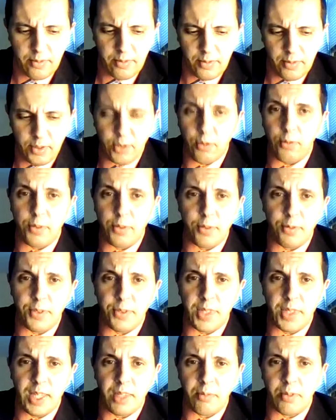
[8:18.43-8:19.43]
It's the fifth
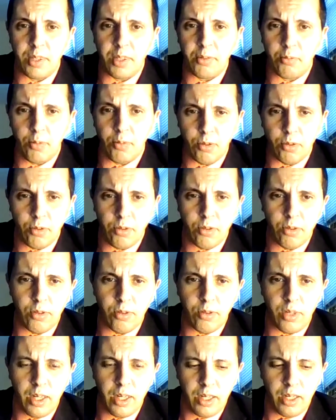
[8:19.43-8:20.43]
time that
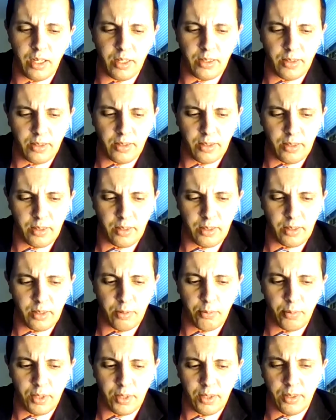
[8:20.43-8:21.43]
Morocco has
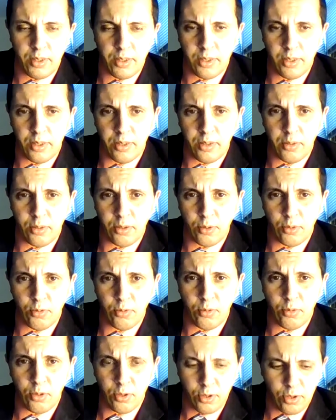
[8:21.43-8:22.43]
bid to
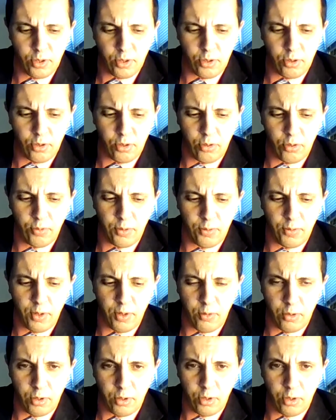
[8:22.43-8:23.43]
host the
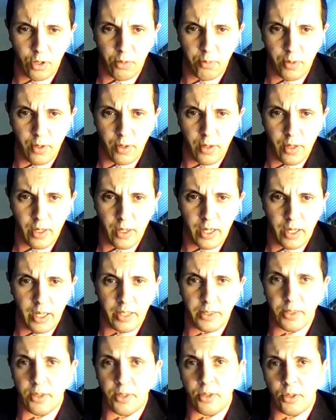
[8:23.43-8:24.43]
FIFA World Cup,
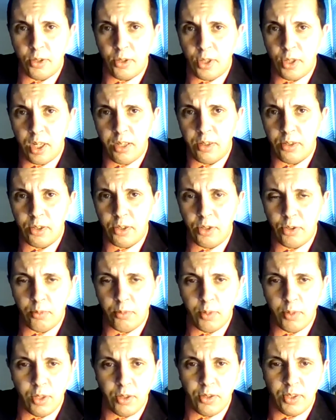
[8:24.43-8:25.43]
and it's a
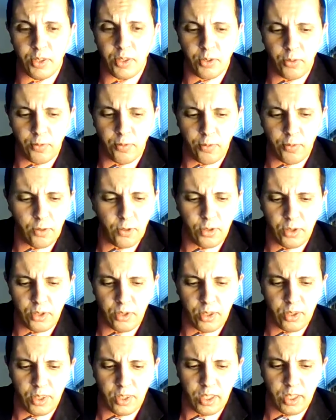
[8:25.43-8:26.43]
challenge because it's the
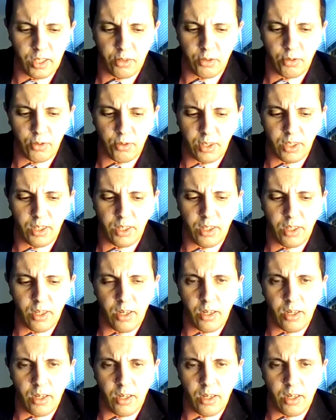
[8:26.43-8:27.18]
first country